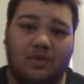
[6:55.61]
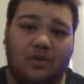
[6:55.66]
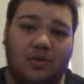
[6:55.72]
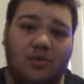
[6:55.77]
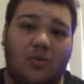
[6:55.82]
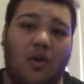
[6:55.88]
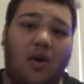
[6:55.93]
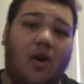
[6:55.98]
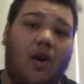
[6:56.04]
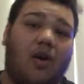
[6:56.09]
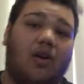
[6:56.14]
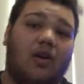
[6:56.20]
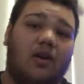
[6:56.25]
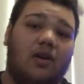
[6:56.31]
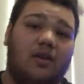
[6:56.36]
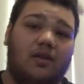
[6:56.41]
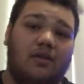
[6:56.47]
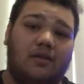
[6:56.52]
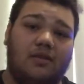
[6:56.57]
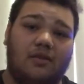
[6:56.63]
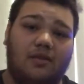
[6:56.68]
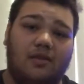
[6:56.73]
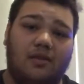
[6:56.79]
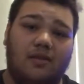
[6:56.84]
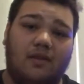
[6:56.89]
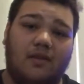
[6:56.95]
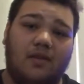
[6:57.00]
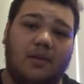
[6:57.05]
too hard
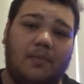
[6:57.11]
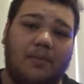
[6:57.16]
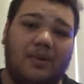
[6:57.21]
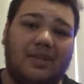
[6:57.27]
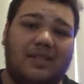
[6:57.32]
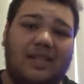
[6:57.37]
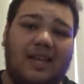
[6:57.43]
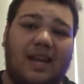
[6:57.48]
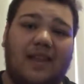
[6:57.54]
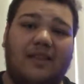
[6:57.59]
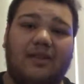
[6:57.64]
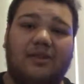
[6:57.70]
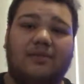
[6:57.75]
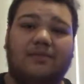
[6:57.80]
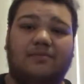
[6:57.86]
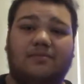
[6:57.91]
to put together.